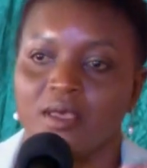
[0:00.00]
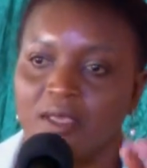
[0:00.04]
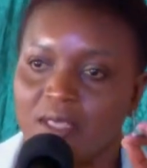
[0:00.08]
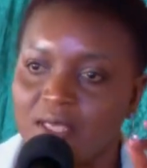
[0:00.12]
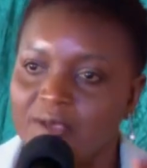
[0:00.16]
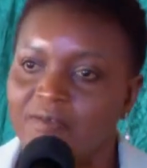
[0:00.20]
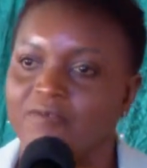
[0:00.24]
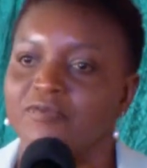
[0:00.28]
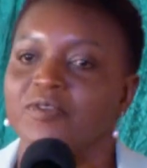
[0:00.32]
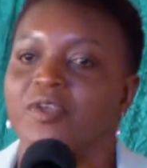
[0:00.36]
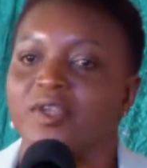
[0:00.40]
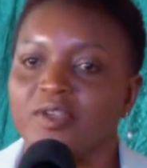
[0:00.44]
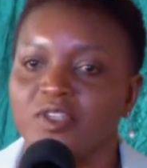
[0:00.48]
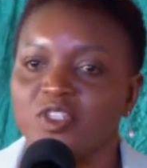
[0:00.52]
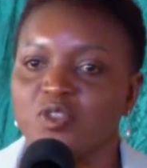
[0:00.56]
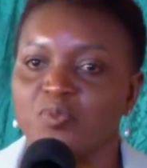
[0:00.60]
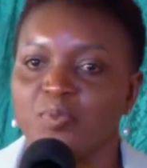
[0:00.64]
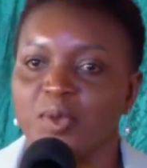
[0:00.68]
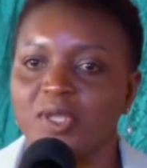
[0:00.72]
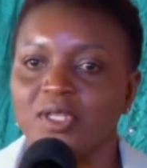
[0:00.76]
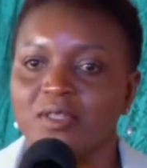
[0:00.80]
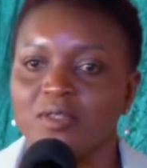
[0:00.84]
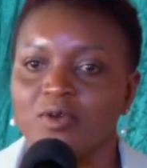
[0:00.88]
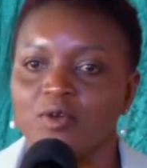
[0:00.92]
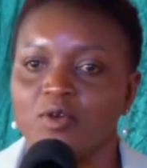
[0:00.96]
If they
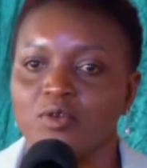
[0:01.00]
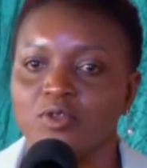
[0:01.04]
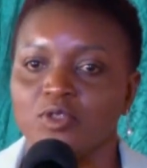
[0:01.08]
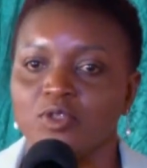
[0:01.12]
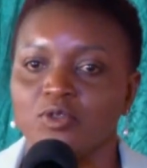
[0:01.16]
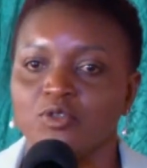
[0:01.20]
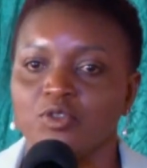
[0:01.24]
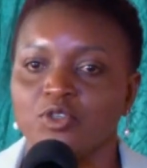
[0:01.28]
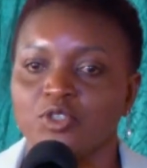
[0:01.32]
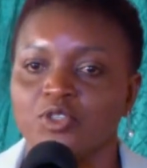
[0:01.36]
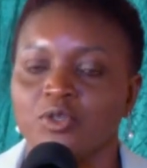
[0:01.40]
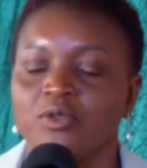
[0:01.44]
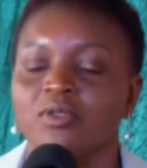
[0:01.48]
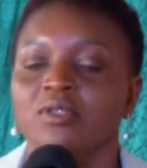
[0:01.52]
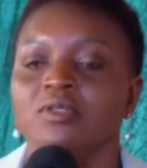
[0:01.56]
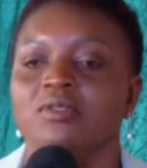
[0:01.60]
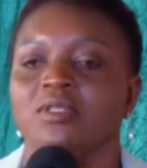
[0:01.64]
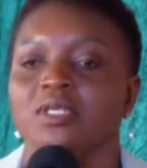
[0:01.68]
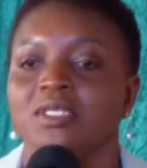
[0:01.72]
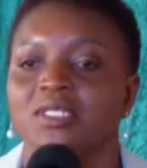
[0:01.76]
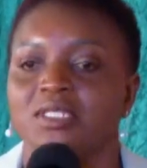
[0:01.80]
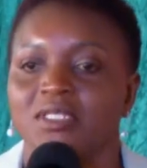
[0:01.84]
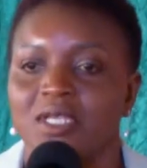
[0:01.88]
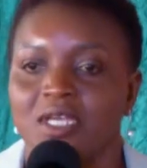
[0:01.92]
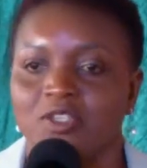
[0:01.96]
respect the constitution,
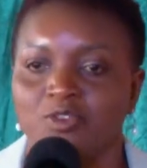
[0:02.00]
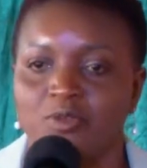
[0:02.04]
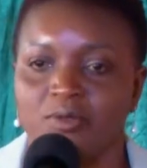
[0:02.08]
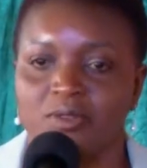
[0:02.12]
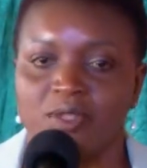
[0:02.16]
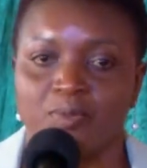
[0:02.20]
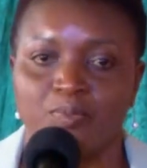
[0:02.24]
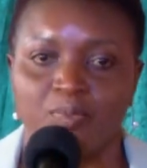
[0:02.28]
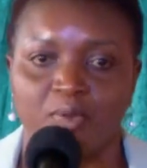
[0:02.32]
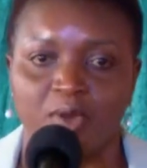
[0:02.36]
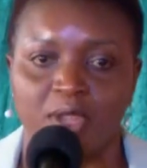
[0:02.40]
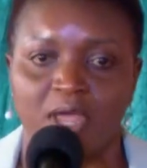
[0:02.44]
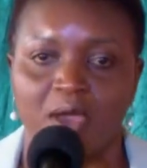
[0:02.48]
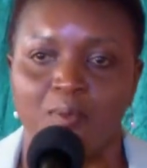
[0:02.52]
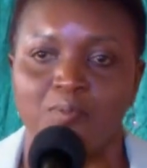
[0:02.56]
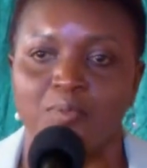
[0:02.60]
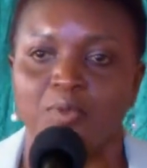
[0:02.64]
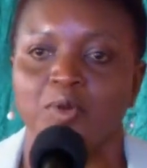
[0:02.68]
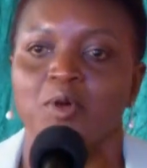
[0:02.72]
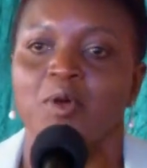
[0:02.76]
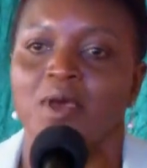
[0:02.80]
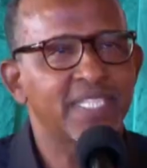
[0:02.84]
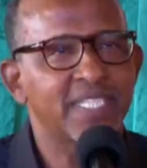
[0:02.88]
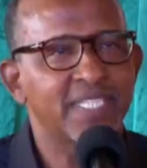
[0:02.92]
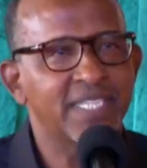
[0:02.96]
they start with the preamble.
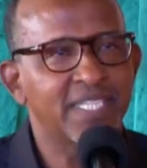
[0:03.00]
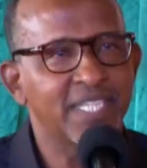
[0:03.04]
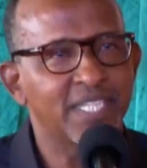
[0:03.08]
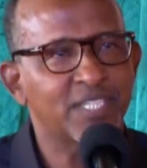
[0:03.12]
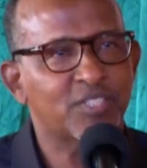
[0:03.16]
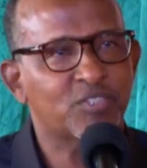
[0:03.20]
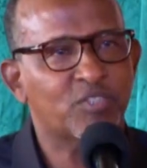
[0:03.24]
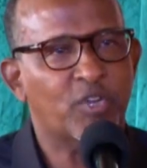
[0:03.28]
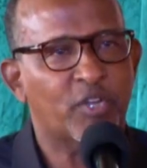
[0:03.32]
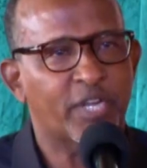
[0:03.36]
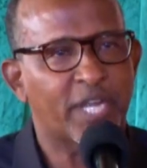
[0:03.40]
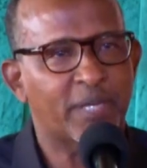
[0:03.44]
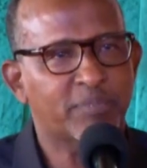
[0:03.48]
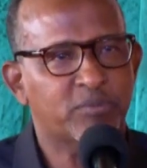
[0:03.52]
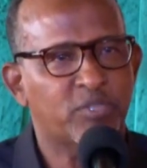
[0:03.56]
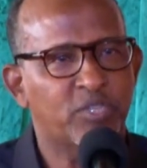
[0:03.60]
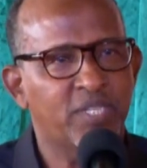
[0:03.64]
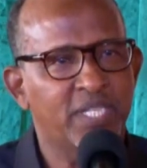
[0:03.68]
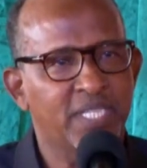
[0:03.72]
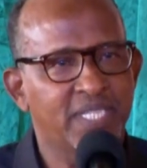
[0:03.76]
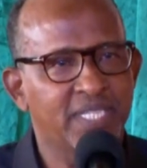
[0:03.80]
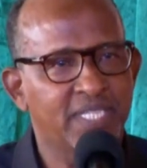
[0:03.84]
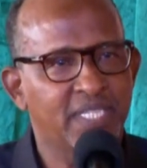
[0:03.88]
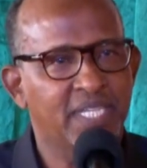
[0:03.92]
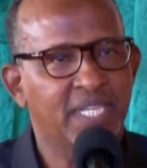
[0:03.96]
This
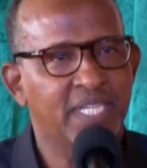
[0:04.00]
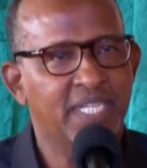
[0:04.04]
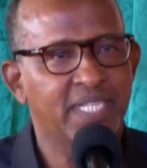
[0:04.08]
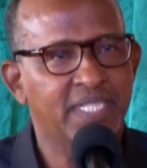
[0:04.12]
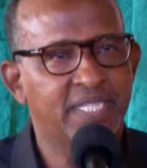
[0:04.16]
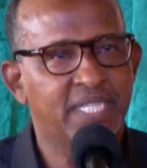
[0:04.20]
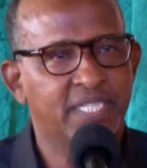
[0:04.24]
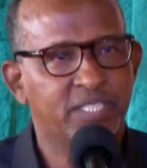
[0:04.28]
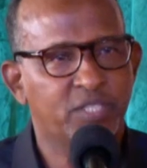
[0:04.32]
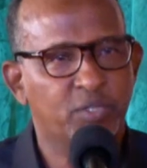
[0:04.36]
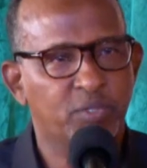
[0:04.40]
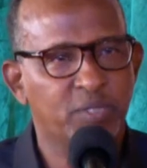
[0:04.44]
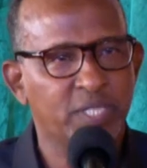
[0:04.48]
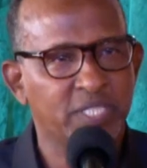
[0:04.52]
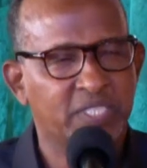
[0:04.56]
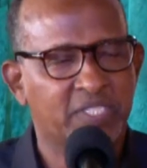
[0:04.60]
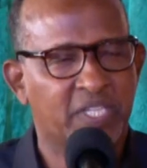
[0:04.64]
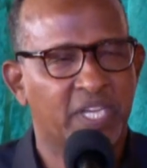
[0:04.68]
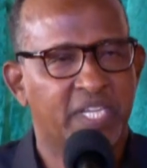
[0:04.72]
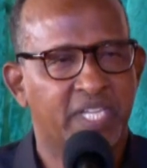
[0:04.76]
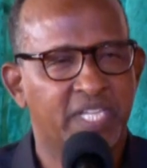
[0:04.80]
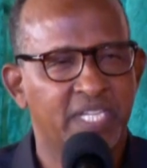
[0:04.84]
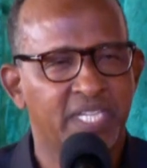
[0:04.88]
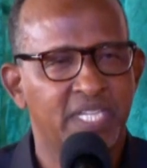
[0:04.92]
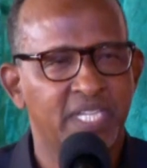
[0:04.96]
corruption in the
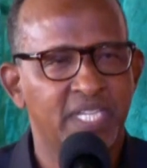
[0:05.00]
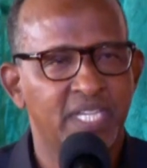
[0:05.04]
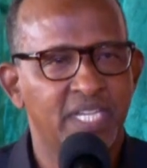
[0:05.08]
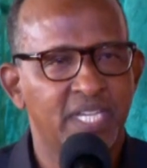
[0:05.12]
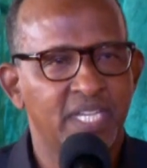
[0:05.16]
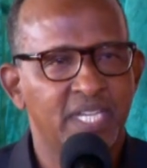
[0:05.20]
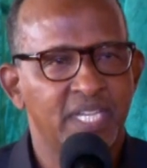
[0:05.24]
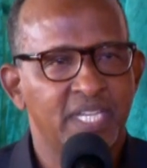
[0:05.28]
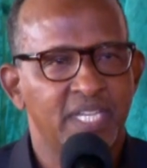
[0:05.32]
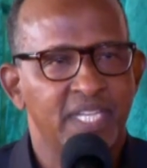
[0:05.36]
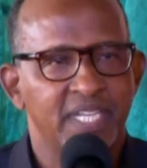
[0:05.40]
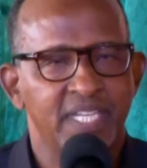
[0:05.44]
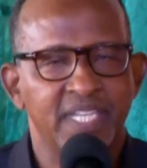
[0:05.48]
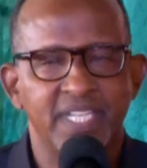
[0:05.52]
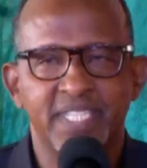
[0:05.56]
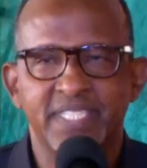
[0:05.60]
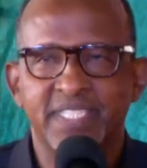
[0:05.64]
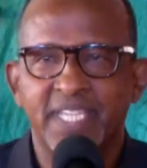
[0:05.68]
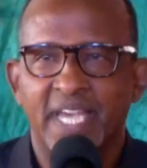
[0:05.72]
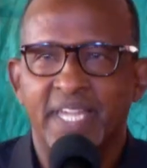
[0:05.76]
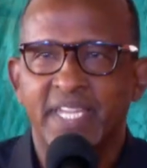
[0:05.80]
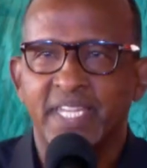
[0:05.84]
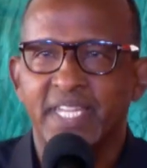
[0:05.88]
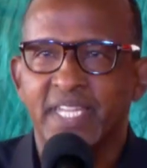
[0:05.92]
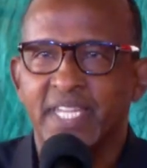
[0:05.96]
judiciary is
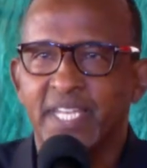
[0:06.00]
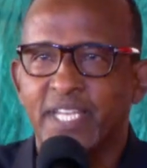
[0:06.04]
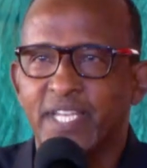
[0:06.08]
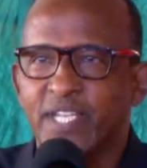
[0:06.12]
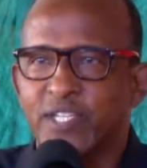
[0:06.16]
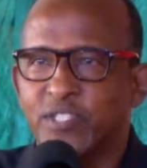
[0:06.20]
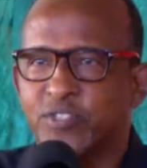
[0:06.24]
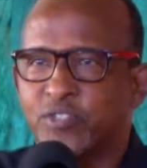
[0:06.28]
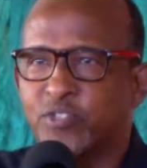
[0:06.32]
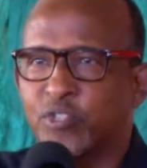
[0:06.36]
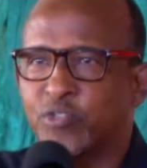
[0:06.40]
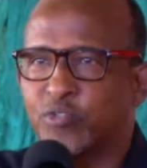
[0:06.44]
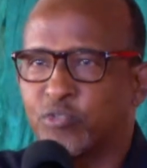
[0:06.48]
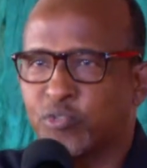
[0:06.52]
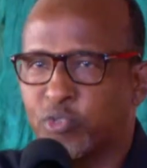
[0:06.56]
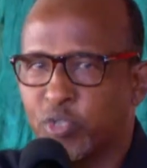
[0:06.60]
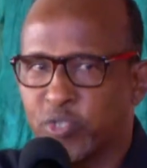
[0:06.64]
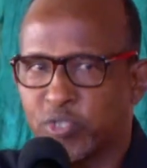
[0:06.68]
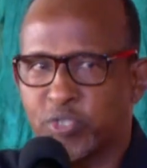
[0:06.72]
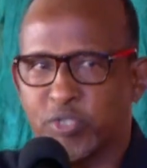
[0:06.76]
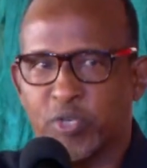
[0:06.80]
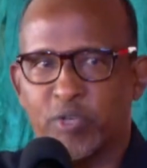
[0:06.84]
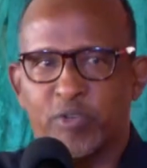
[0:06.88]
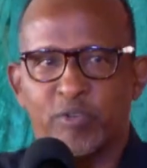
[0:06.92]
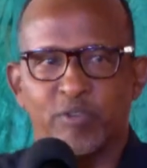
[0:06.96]
an
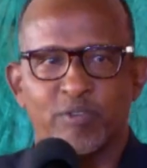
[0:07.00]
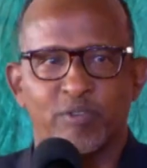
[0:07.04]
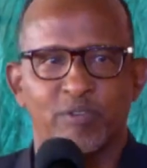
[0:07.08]
institution.